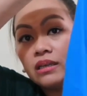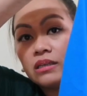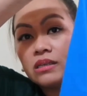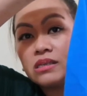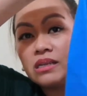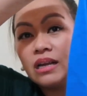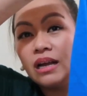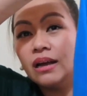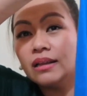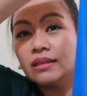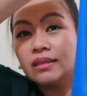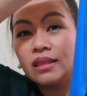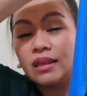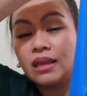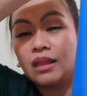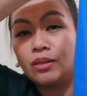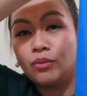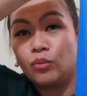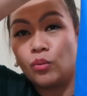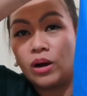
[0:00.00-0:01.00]
It's not a
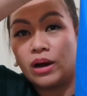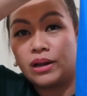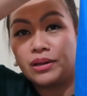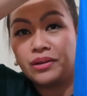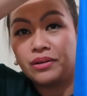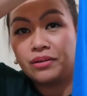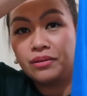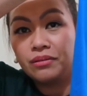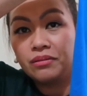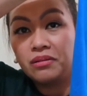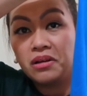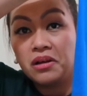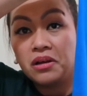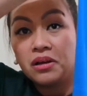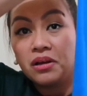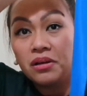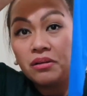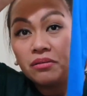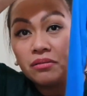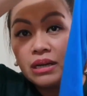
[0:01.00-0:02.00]
thin one, you know,
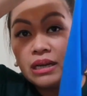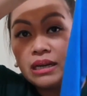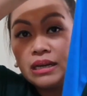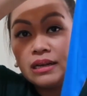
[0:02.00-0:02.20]
really